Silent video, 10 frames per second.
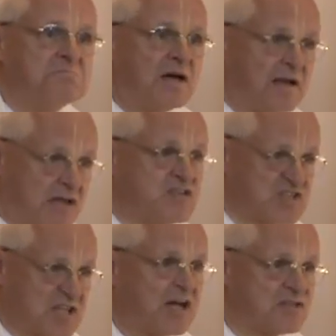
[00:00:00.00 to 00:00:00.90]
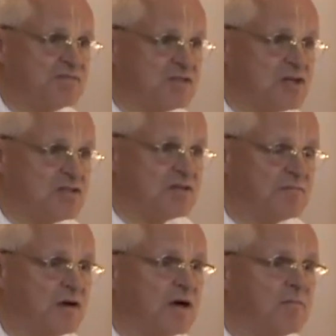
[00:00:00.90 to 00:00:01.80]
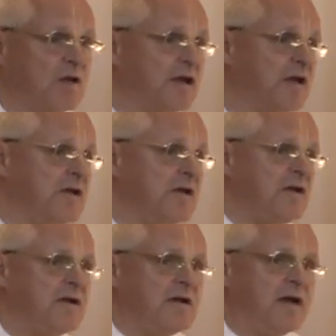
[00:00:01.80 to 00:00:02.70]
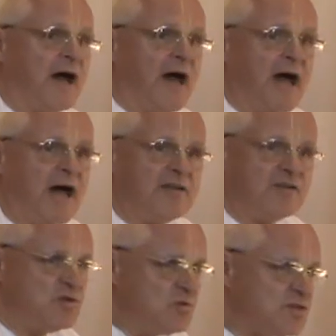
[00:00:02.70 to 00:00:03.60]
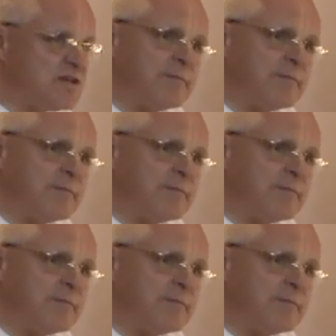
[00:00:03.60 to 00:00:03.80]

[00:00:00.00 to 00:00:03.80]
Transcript: And it starts with changing vocabulary, and usually